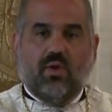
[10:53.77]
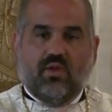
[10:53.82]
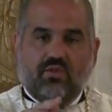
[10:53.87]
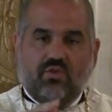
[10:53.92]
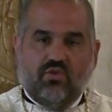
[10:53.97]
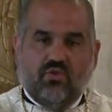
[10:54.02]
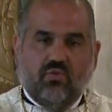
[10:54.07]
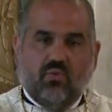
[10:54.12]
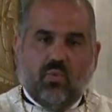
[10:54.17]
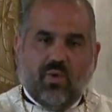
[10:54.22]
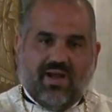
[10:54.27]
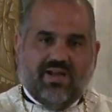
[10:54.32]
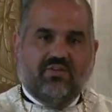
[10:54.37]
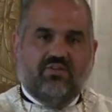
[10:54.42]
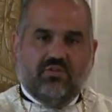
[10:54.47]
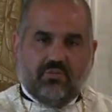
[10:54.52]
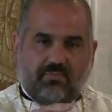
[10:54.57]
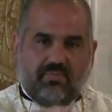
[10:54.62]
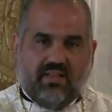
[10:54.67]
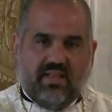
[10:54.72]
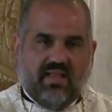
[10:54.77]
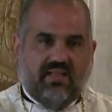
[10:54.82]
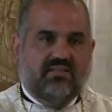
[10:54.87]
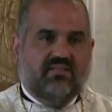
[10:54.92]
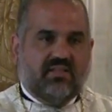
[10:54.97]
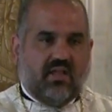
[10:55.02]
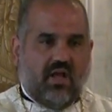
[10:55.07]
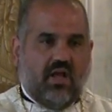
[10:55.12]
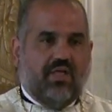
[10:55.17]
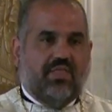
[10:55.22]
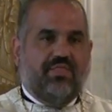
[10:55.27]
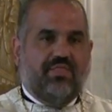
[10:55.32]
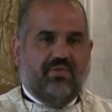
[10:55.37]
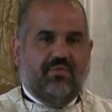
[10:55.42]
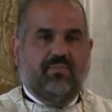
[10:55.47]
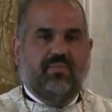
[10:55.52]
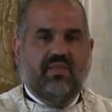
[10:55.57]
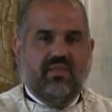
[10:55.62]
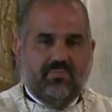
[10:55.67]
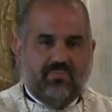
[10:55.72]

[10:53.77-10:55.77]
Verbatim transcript: when you want to bless other